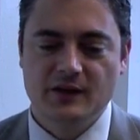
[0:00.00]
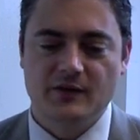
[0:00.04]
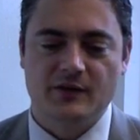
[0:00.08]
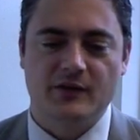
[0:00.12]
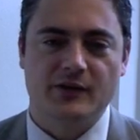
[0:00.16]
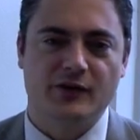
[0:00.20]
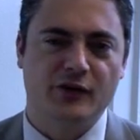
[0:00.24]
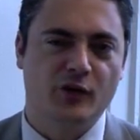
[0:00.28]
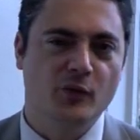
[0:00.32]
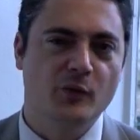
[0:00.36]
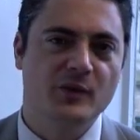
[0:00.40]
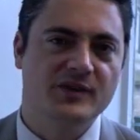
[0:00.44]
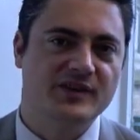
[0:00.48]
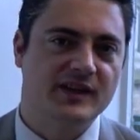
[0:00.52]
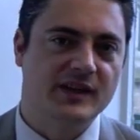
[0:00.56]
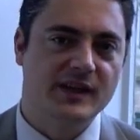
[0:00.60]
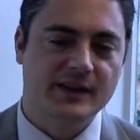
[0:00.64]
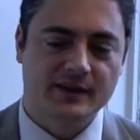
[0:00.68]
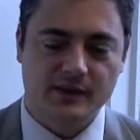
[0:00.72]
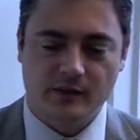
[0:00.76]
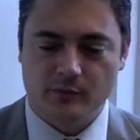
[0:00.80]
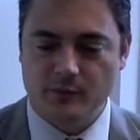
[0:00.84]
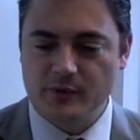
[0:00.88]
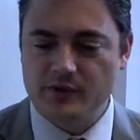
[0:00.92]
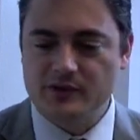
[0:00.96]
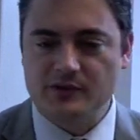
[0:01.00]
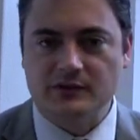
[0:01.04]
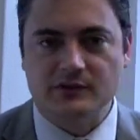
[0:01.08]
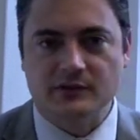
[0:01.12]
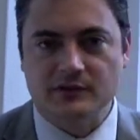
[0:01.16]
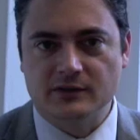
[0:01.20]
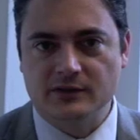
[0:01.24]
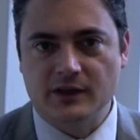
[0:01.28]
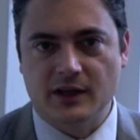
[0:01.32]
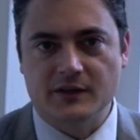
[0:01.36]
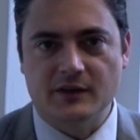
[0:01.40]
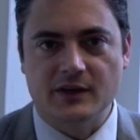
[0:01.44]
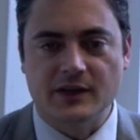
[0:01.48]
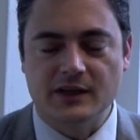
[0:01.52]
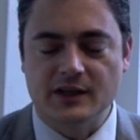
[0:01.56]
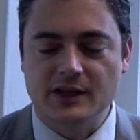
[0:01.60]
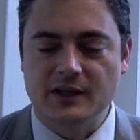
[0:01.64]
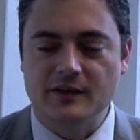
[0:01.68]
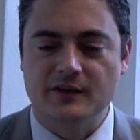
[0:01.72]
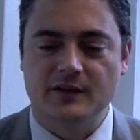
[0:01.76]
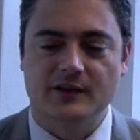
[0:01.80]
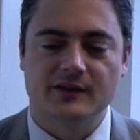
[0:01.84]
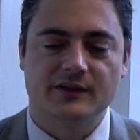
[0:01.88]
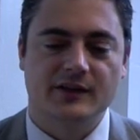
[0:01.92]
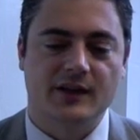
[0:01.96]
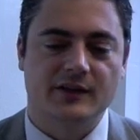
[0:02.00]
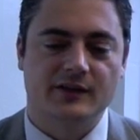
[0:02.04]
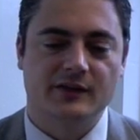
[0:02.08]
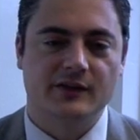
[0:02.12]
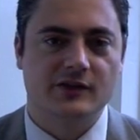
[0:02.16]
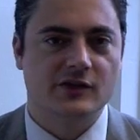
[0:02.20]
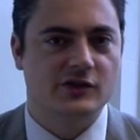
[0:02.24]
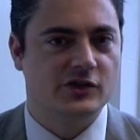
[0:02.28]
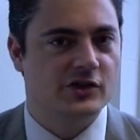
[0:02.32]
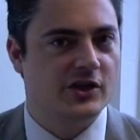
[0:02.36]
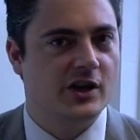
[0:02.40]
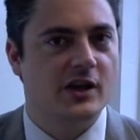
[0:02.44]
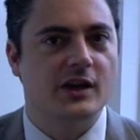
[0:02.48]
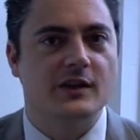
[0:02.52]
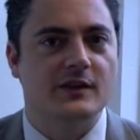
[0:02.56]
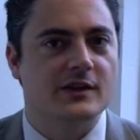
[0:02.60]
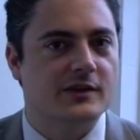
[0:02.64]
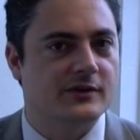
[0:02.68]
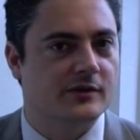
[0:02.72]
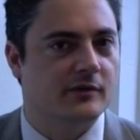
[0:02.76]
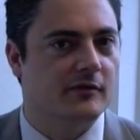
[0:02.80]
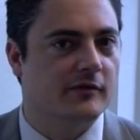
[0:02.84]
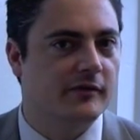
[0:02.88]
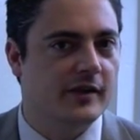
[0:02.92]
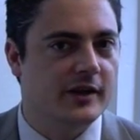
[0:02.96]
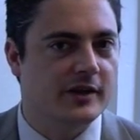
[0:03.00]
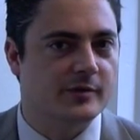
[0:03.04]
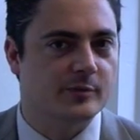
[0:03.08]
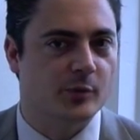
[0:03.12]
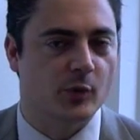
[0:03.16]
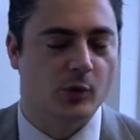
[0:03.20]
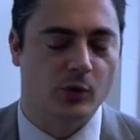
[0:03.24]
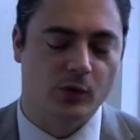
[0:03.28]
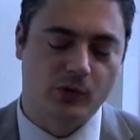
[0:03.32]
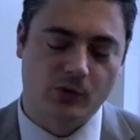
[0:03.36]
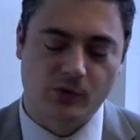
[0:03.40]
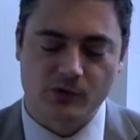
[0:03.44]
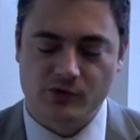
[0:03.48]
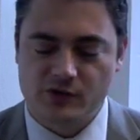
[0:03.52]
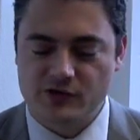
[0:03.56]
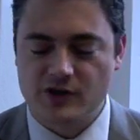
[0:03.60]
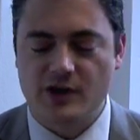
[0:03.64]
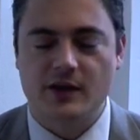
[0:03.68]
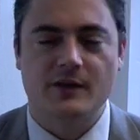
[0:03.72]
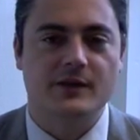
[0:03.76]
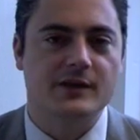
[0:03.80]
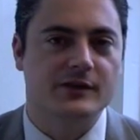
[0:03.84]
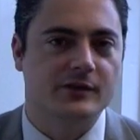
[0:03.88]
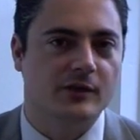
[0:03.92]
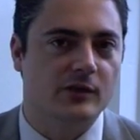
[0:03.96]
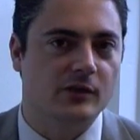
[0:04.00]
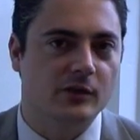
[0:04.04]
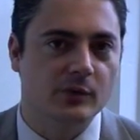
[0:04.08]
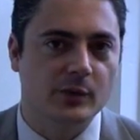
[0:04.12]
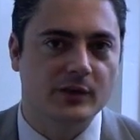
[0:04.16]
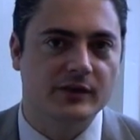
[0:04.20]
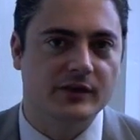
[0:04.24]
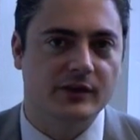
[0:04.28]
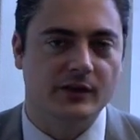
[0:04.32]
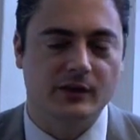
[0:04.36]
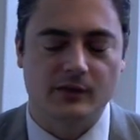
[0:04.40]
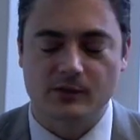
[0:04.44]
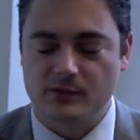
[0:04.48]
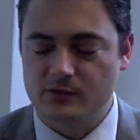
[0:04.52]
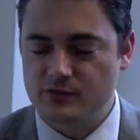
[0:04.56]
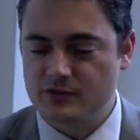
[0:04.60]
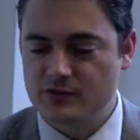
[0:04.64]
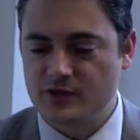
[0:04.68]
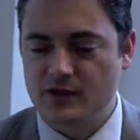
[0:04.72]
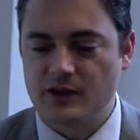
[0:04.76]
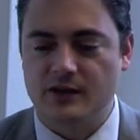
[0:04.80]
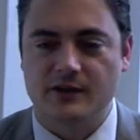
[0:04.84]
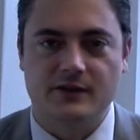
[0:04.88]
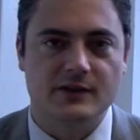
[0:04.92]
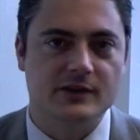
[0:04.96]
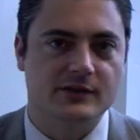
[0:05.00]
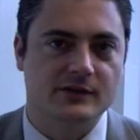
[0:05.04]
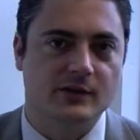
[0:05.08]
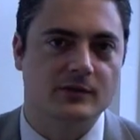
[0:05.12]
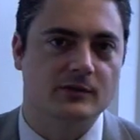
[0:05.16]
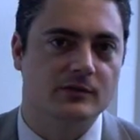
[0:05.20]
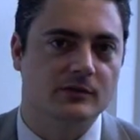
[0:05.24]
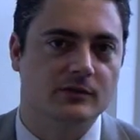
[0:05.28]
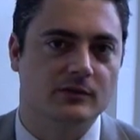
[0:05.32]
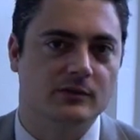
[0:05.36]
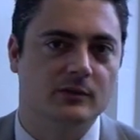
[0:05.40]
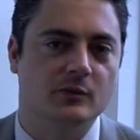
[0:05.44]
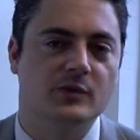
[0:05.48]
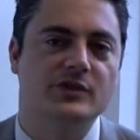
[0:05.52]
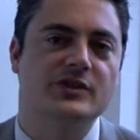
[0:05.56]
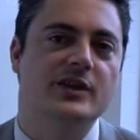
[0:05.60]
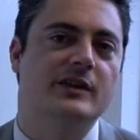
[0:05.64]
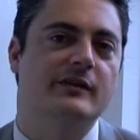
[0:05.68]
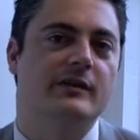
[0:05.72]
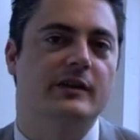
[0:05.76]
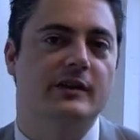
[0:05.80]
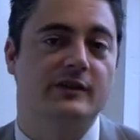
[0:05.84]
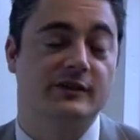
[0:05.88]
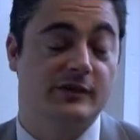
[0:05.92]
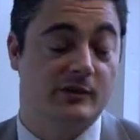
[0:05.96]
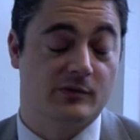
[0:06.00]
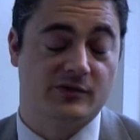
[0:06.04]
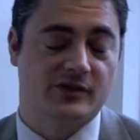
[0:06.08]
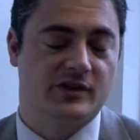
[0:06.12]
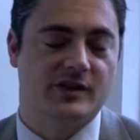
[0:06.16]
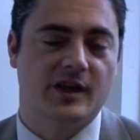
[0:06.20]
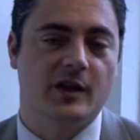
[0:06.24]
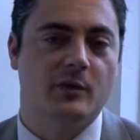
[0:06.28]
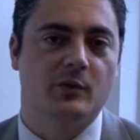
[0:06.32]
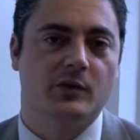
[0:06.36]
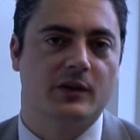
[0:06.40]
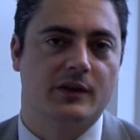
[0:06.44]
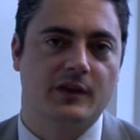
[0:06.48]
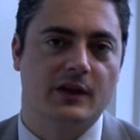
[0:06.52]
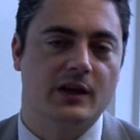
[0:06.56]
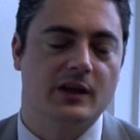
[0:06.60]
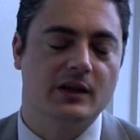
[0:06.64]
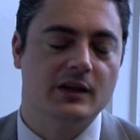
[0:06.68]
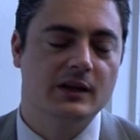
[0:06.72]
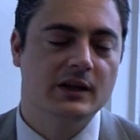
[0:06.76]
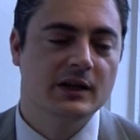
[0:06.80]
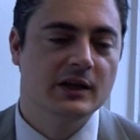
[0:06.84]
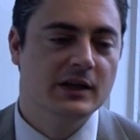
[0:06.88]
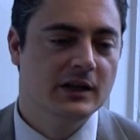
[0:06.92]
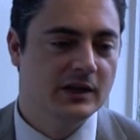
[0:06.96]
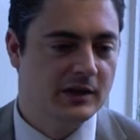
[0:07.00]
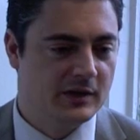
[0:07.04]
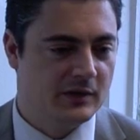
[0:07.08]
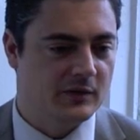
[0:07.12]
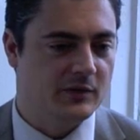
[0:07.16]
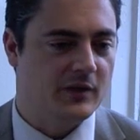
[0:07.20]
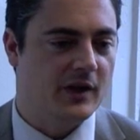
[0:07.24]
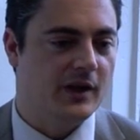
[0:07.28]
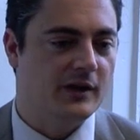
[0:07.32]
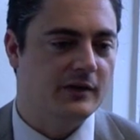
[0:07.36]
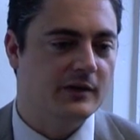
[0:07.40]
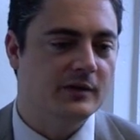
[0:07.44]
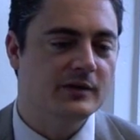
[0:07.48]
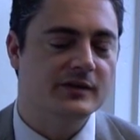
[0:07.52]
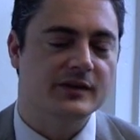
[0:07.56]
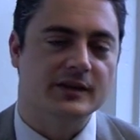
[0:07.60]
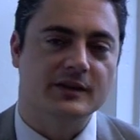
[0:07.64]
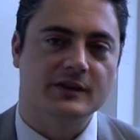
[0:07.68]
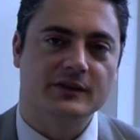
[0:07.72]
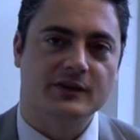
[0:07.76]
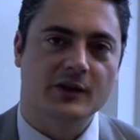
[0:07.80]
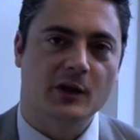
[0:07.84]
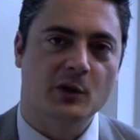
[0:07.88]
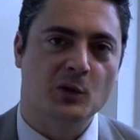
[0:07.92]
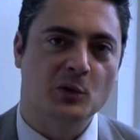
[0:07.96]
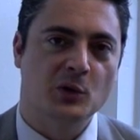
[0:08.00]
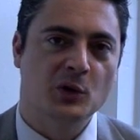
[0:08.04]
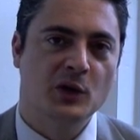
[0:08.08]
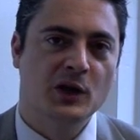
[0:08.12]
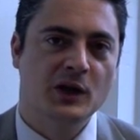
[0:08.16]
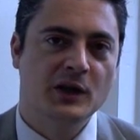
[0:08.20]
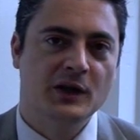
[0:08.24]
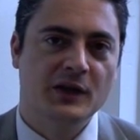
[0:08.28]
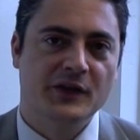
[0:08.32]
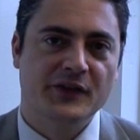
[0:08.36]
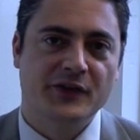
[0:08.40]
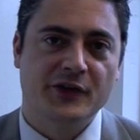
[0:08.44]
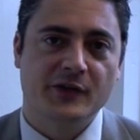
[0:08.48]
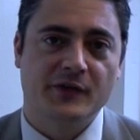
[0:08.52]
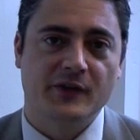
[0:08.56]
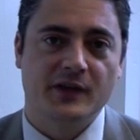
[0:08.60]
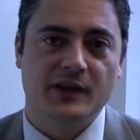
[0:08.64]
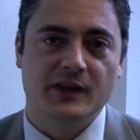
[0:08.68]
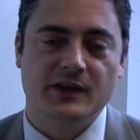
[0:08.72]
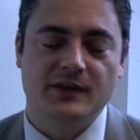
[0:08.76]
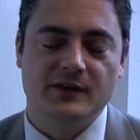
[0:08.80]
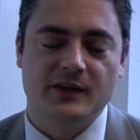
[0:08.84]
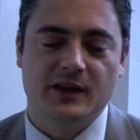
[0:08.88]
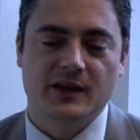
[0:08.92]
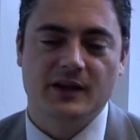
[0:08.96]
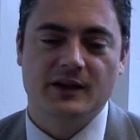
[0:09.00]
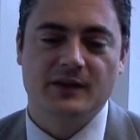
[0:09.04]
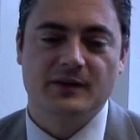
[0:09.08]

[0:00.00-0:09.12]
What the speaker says: there's always a little button underneath that says share this on Facebook, or share this on Twitter, or share this on whichever social network they're using. So they